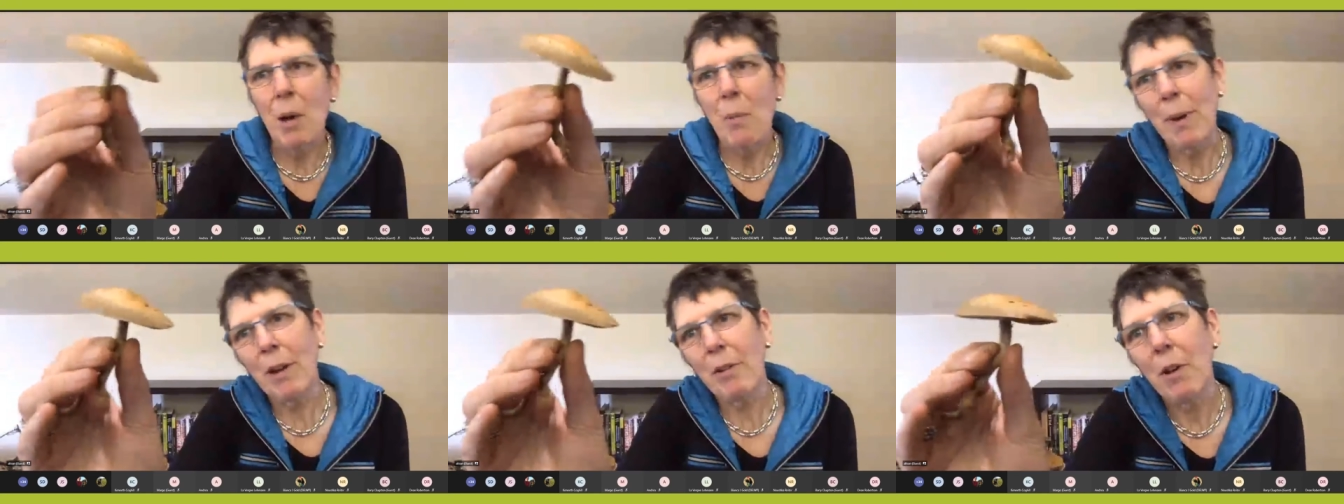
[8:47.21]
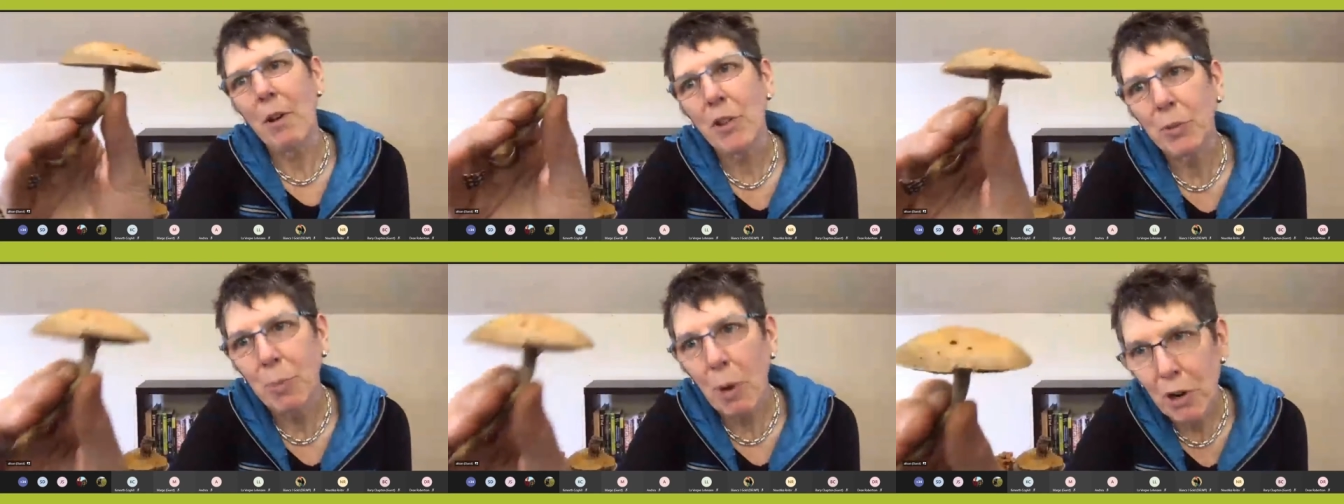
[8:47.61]
But
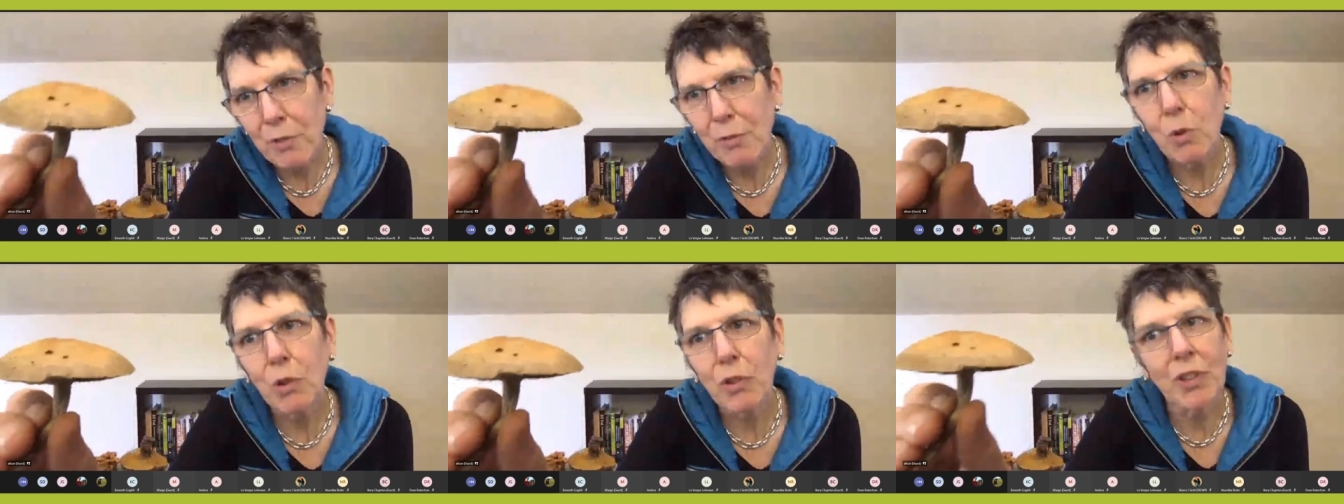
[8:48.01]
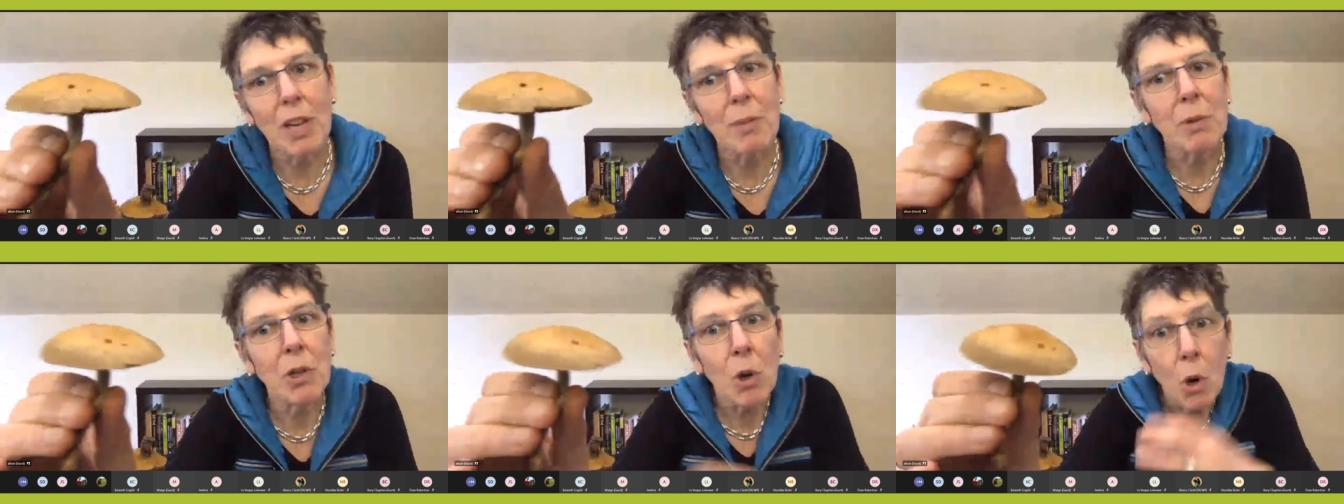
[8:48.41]
sporophores
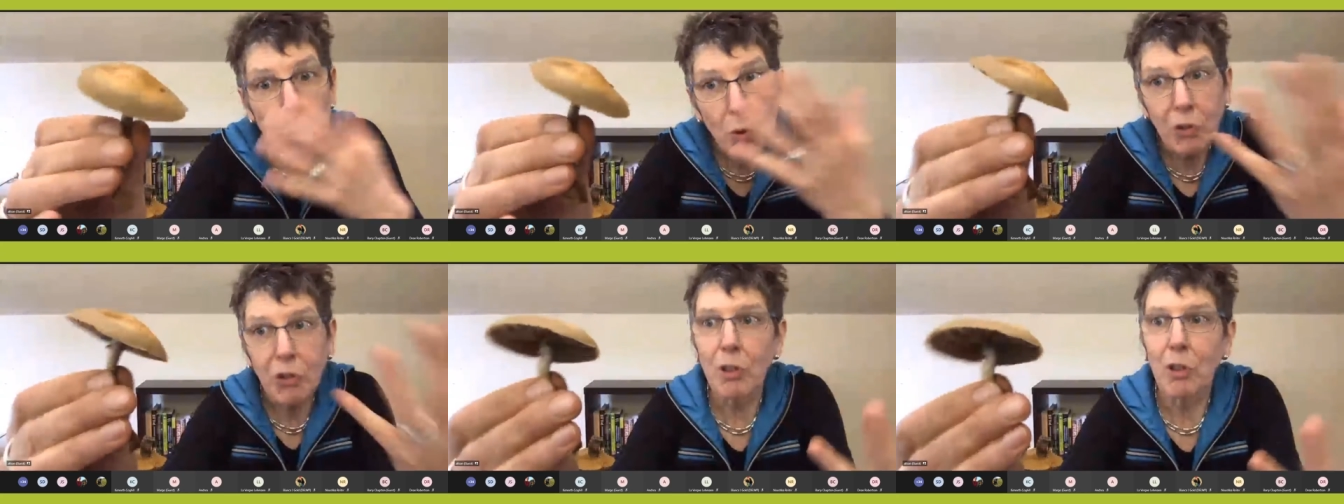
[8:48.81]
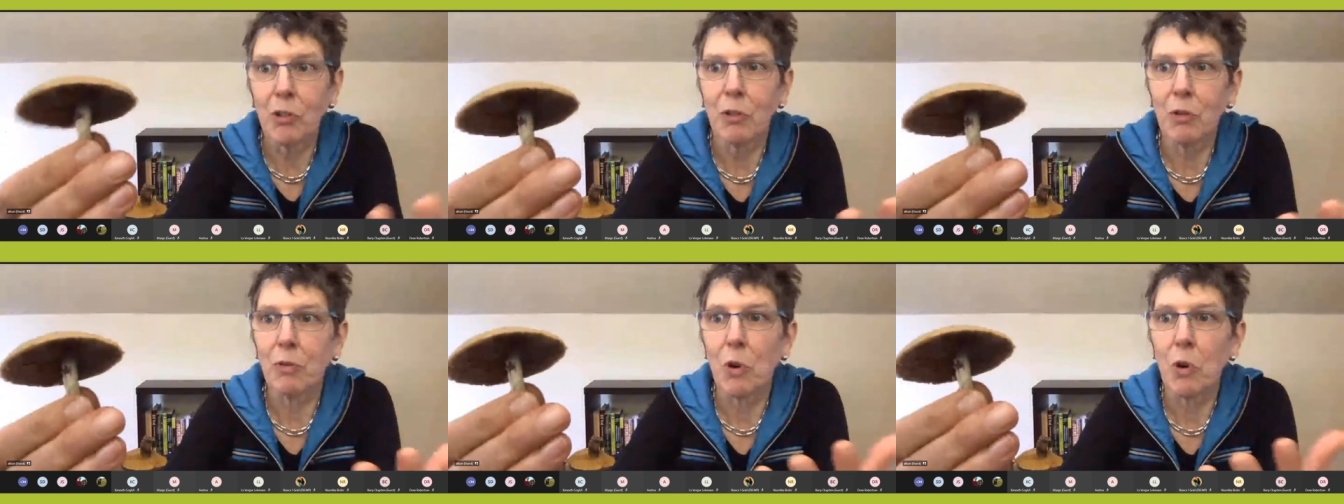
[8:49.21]
come in all sorts
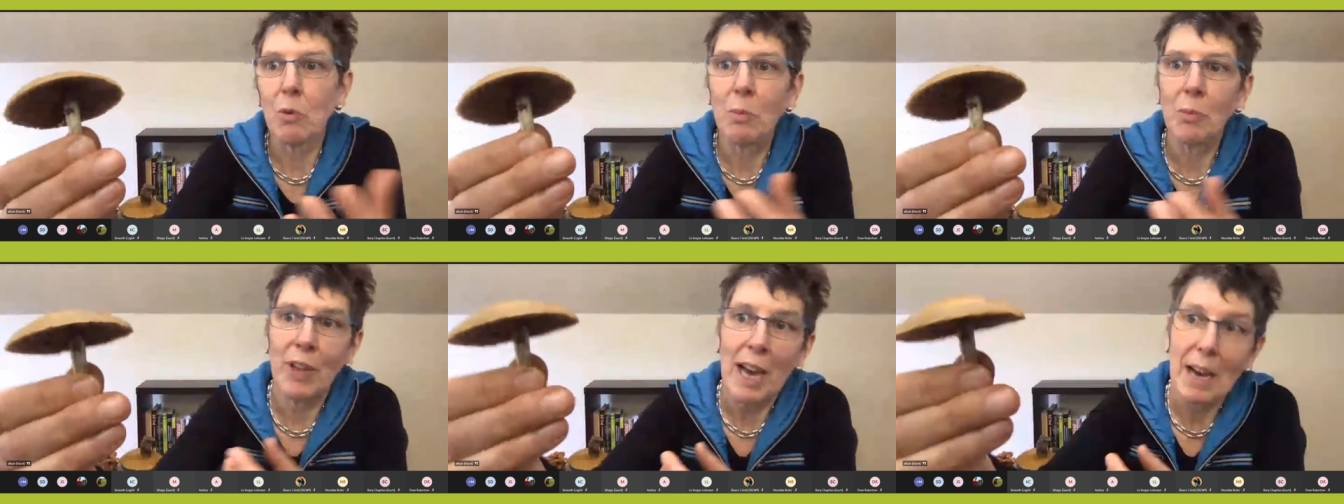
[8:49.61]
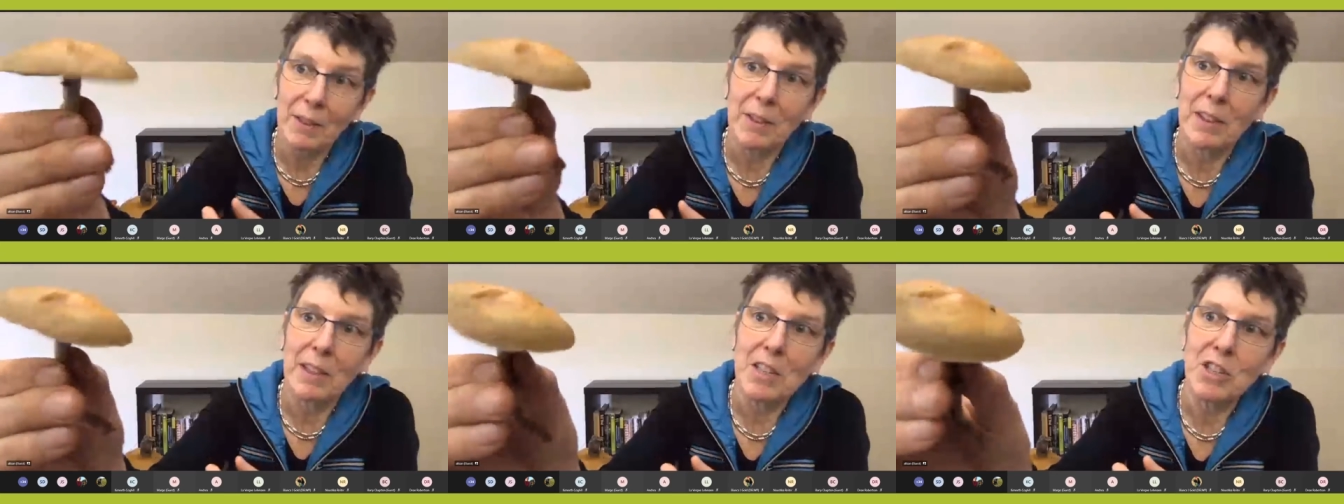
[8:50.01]
of forms
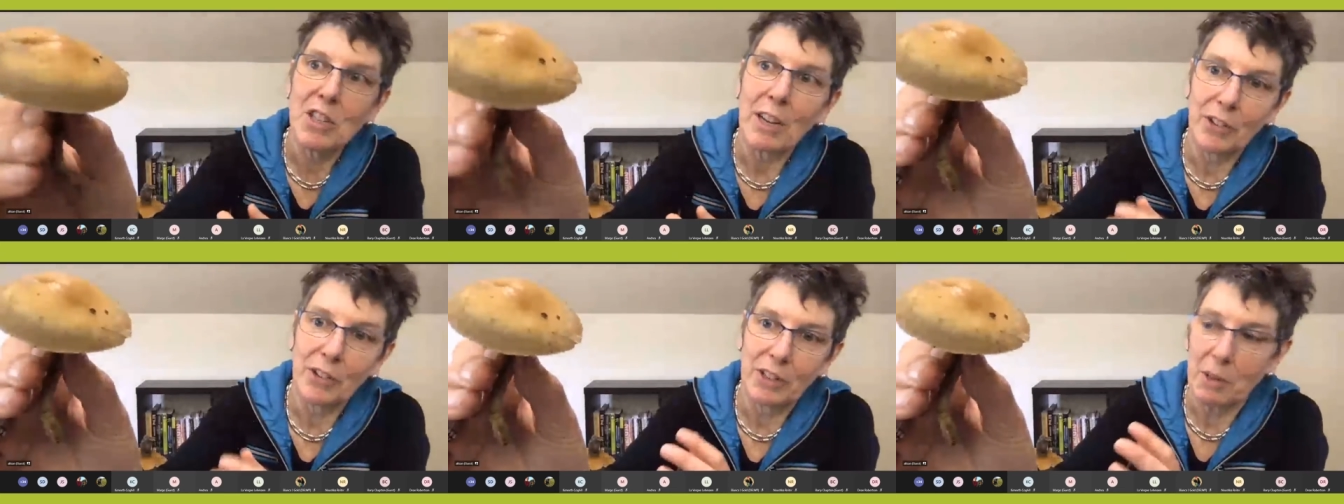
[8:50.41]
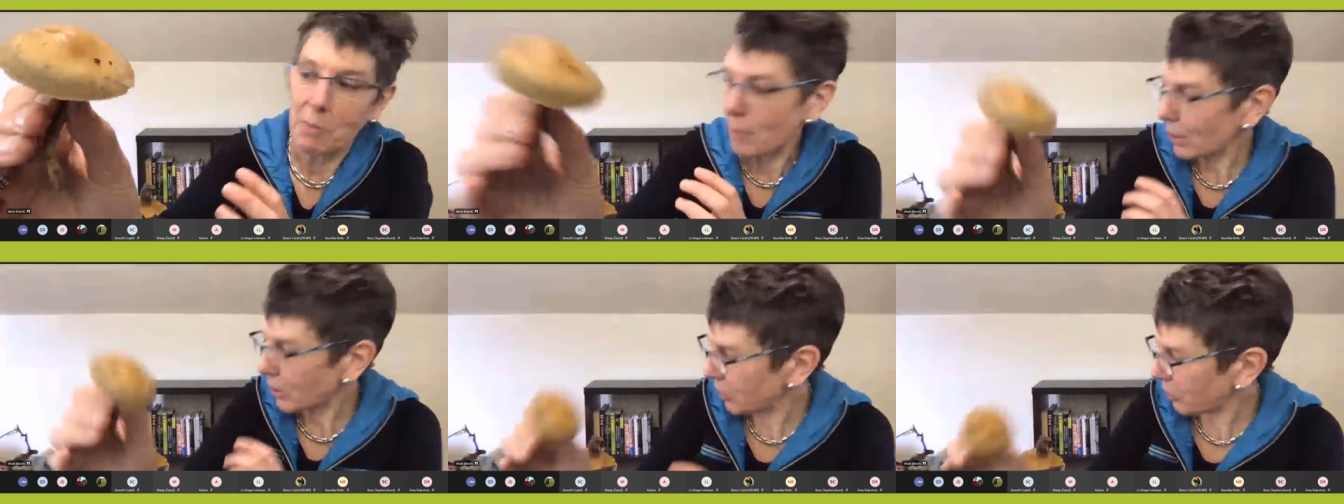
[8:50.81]
other than just the
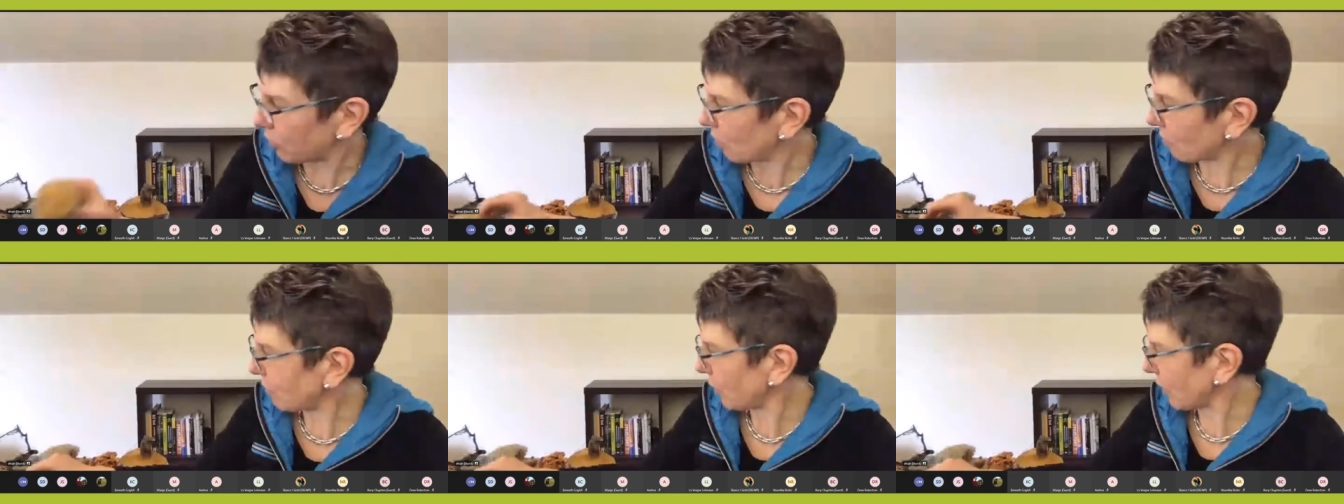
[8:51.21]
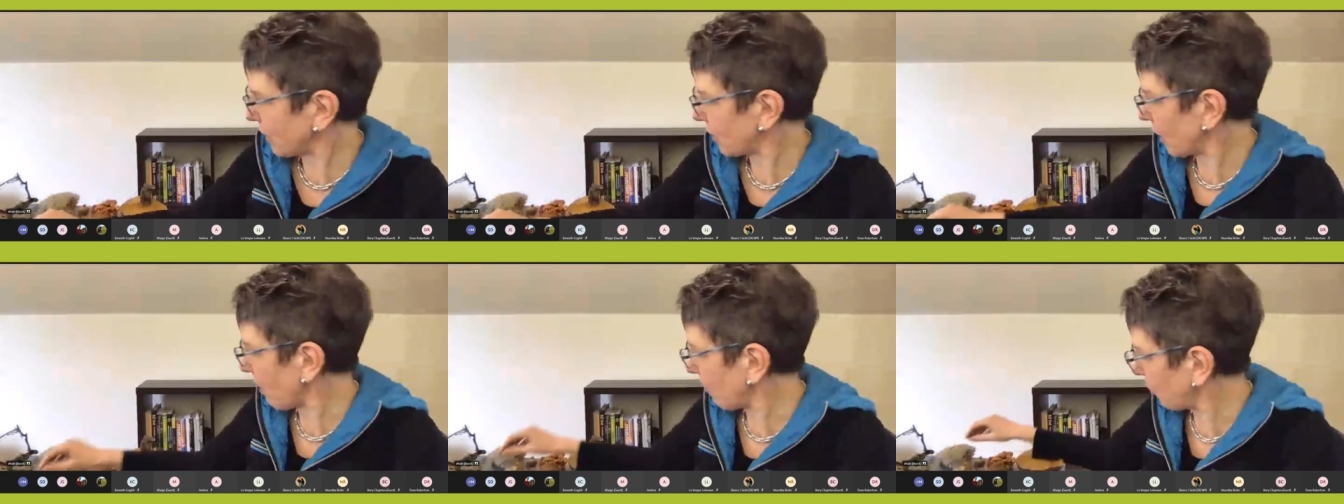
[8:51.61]
mushroom
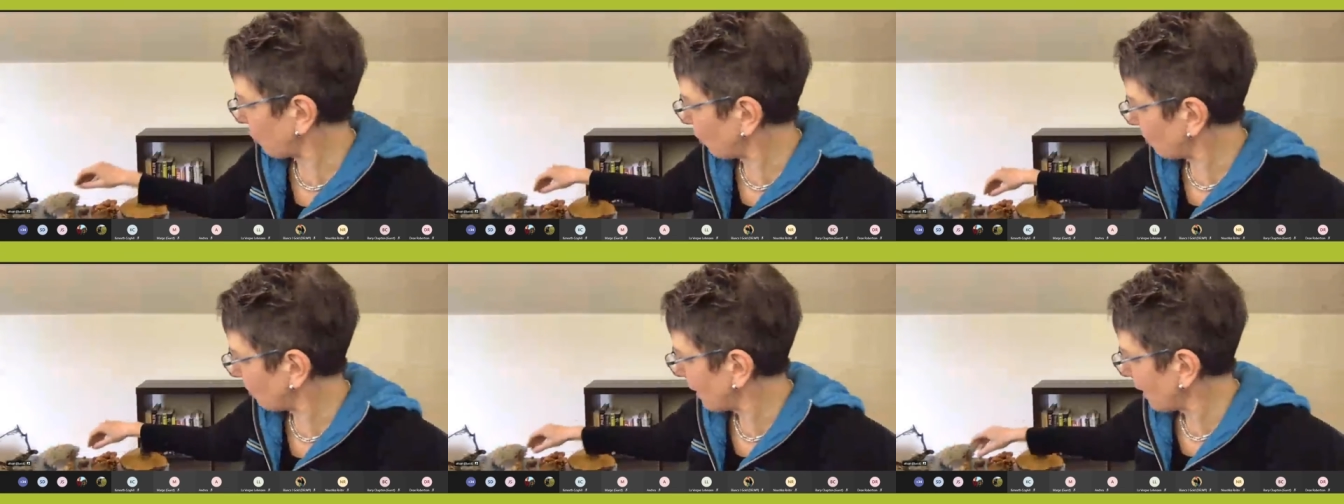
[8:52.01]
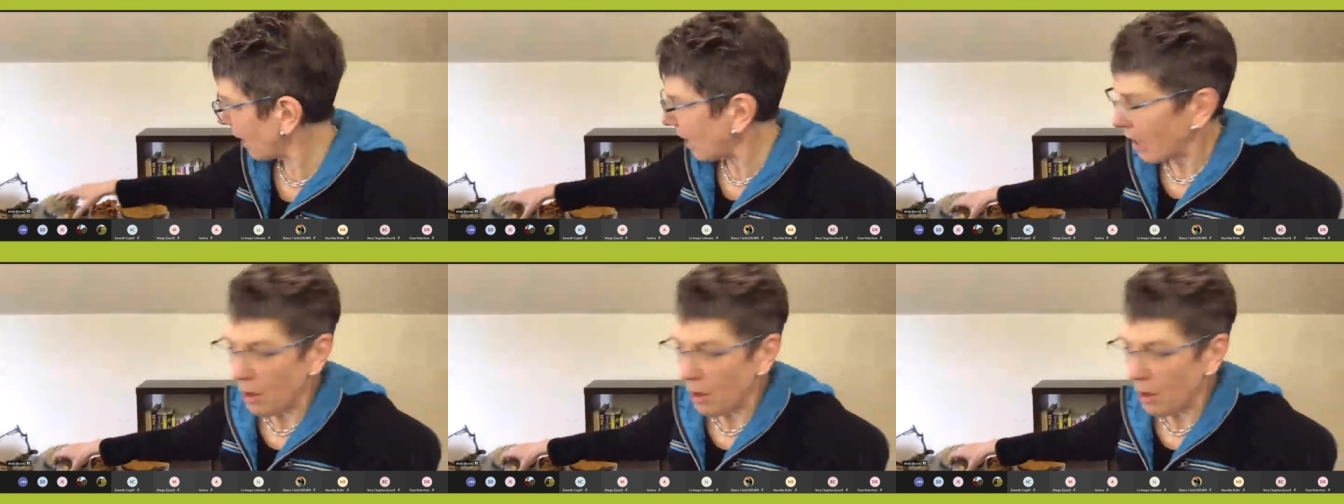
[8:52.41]
shaped form